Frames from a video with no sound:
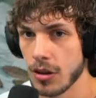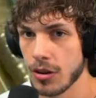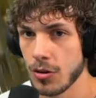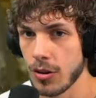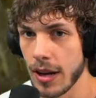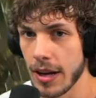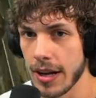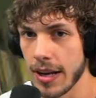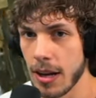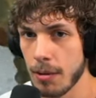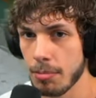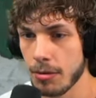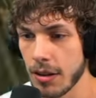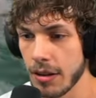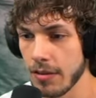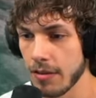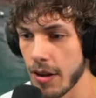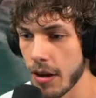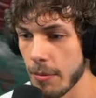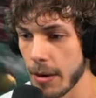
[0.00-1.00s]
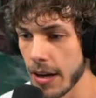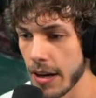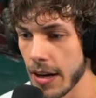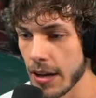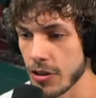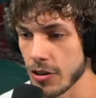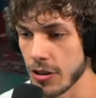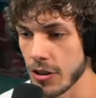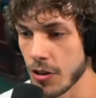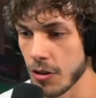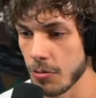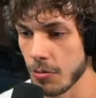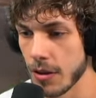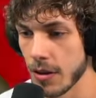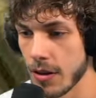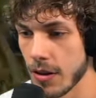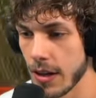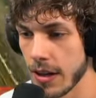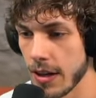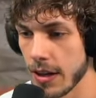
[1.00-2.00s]
Dude, I can't believe that man actually killed
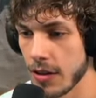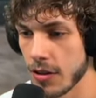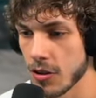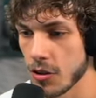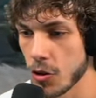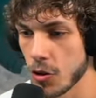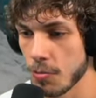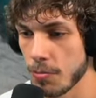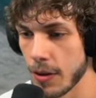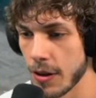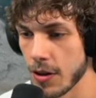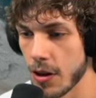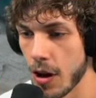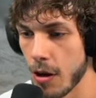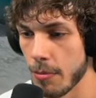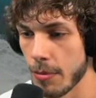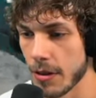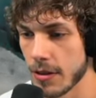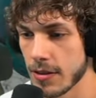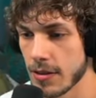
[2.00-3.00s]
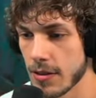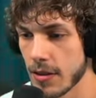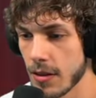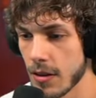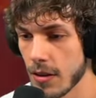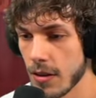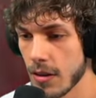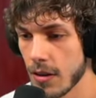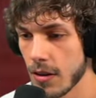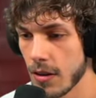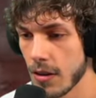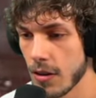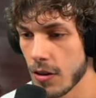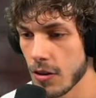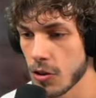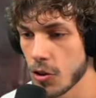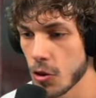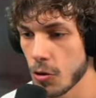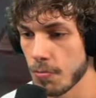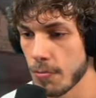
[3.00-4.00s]
me. I need to assert my dominance.
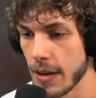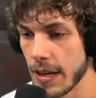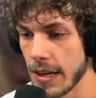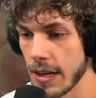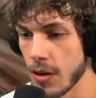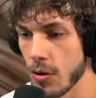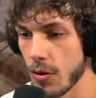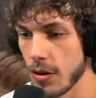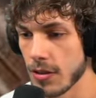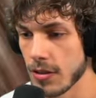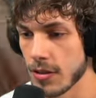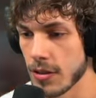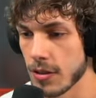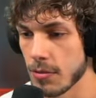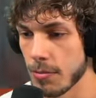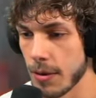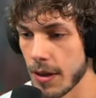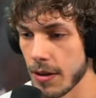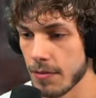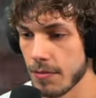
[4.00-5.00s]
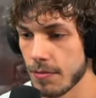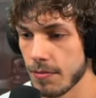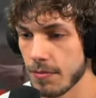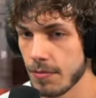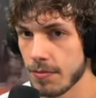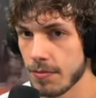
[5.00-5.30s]
Assert my ego onto this man.